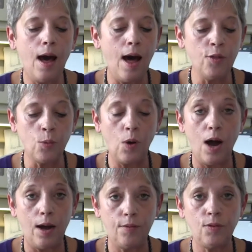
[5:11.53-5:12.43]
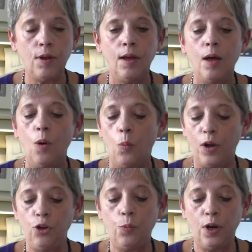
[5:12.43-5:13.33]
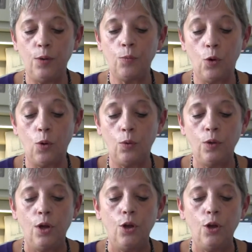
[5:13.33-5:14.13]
Otherwise, when you re-enroll,